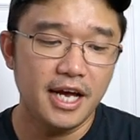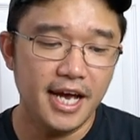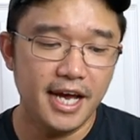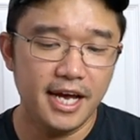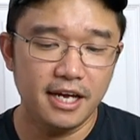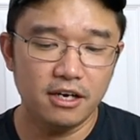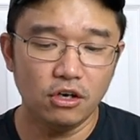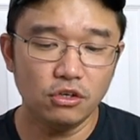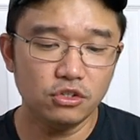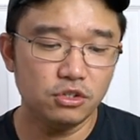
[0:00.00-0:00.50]

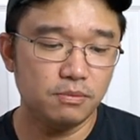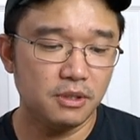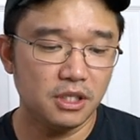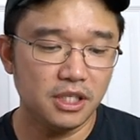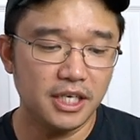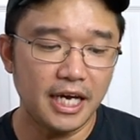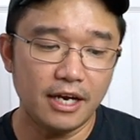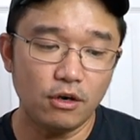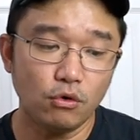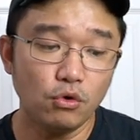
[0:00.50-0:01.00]
And
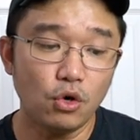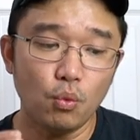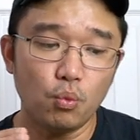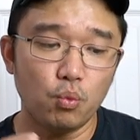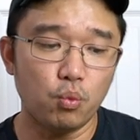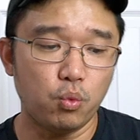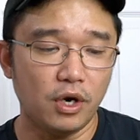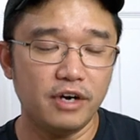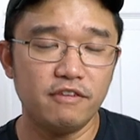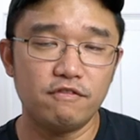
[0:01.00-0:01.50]
ultimately, I don't know
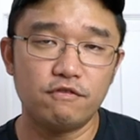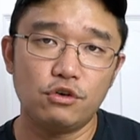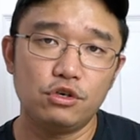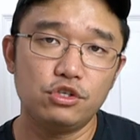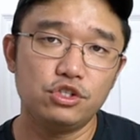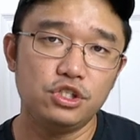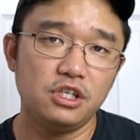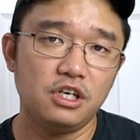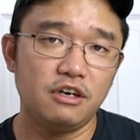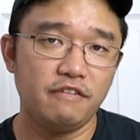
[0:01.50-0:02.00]
what
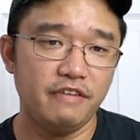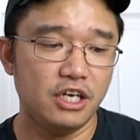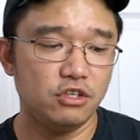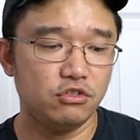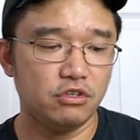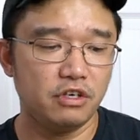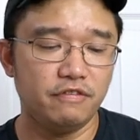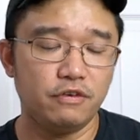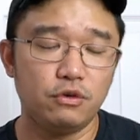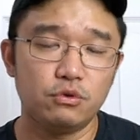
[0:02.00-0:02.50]
version of
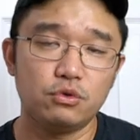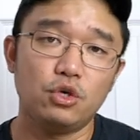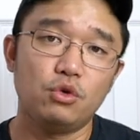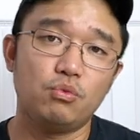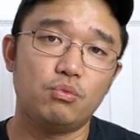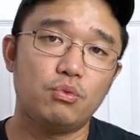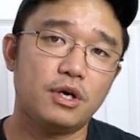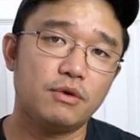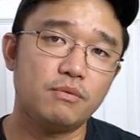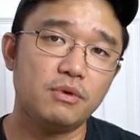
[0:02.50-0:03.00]
Android phone
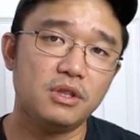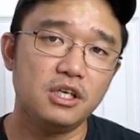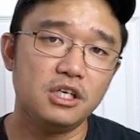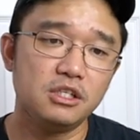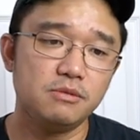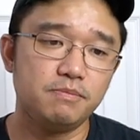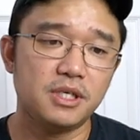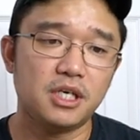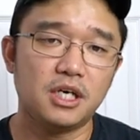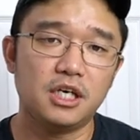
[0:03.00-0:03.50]
could work with
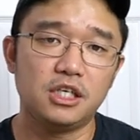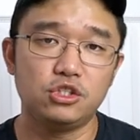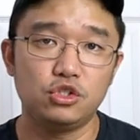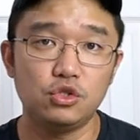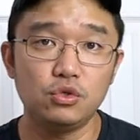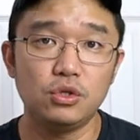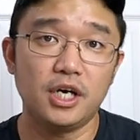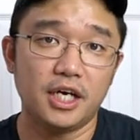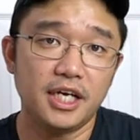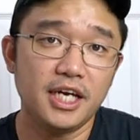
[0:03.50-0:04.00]
this because,
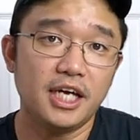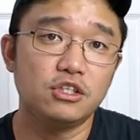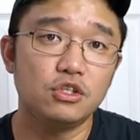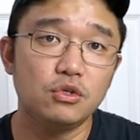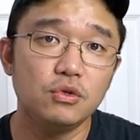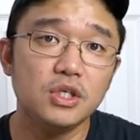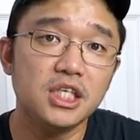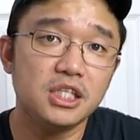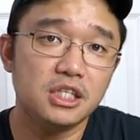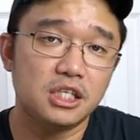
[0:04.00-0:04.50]
you, again,
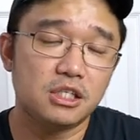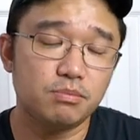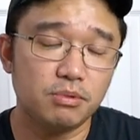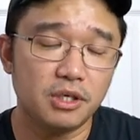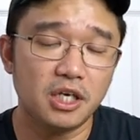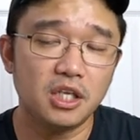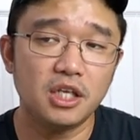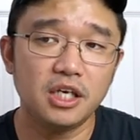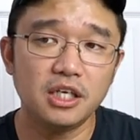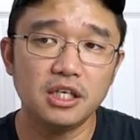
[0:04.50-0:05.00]
you need
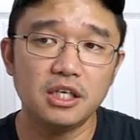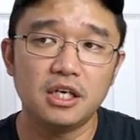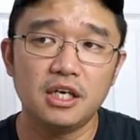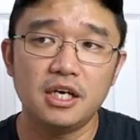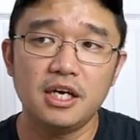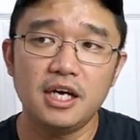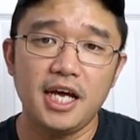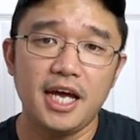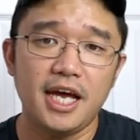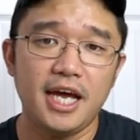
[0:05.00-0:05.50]
DisplayLink.
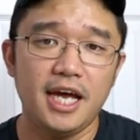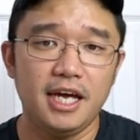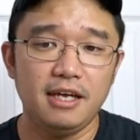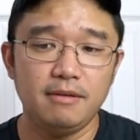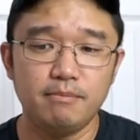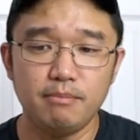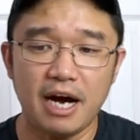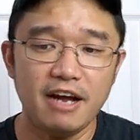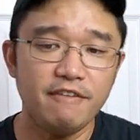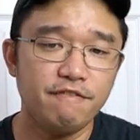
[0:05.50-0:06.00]

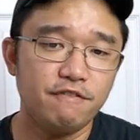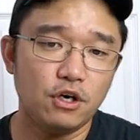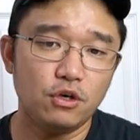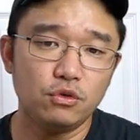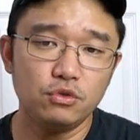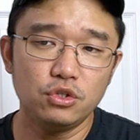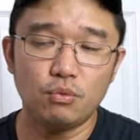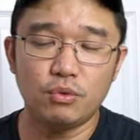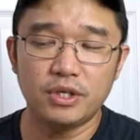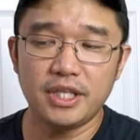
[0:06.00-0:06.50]
And my
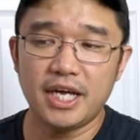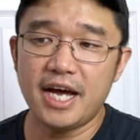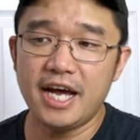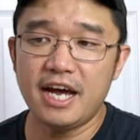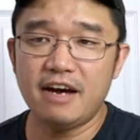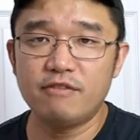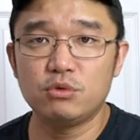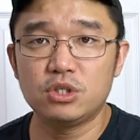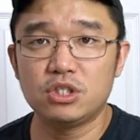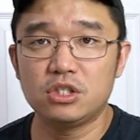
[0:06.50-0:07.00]
phone, the one that I
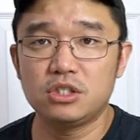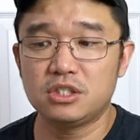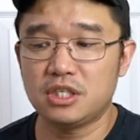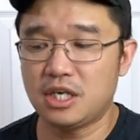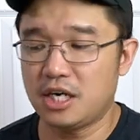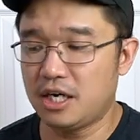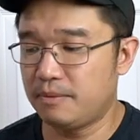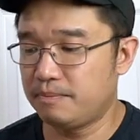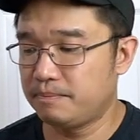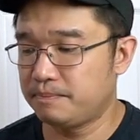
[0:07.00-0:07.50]
have, which is
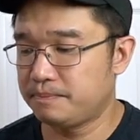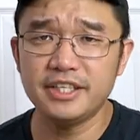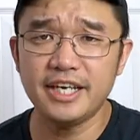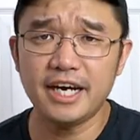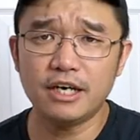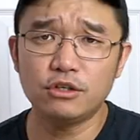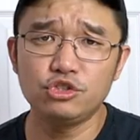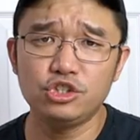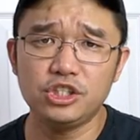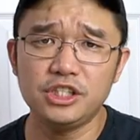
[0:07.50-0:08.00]
uh, the
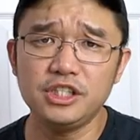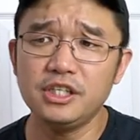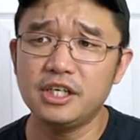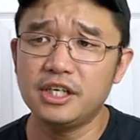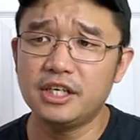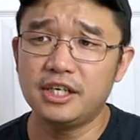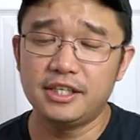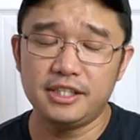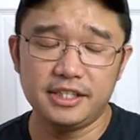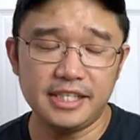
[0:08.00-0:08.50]
LG,
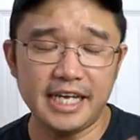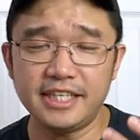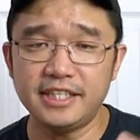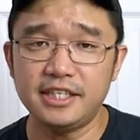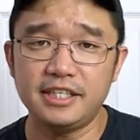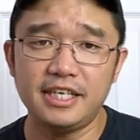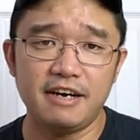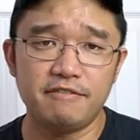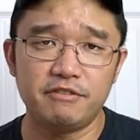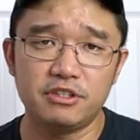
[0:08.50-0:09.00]
that
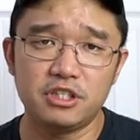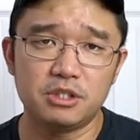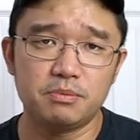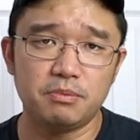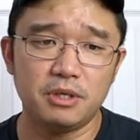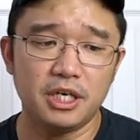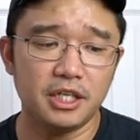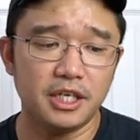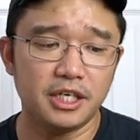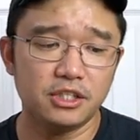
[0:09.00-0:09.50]
didn't have a
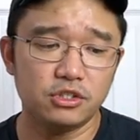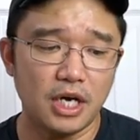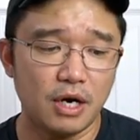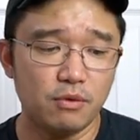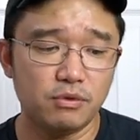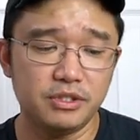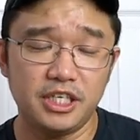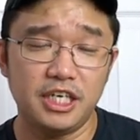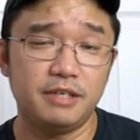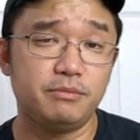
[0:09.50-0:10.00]
DisplayLink, so I
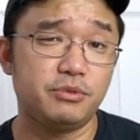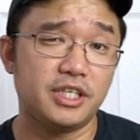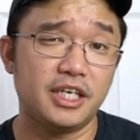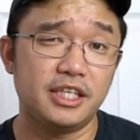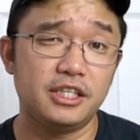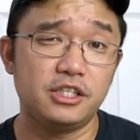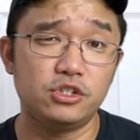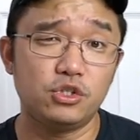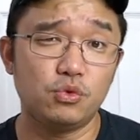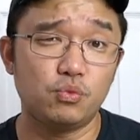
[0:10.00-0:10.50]
wasn't able to
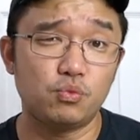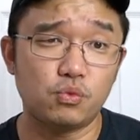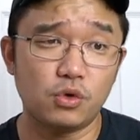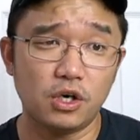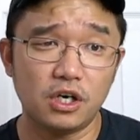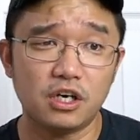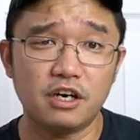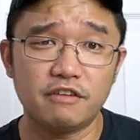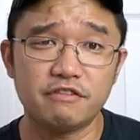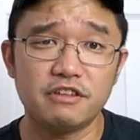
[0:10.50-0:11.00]
get this to
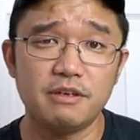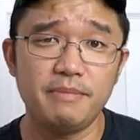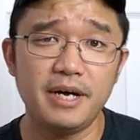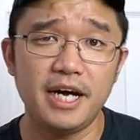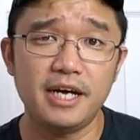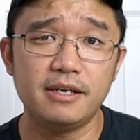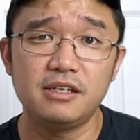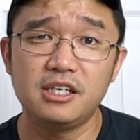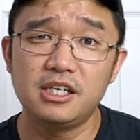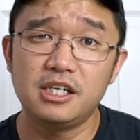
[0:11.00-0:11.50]
work off the
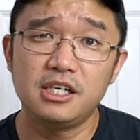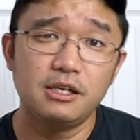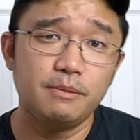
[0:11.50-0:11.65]
bat.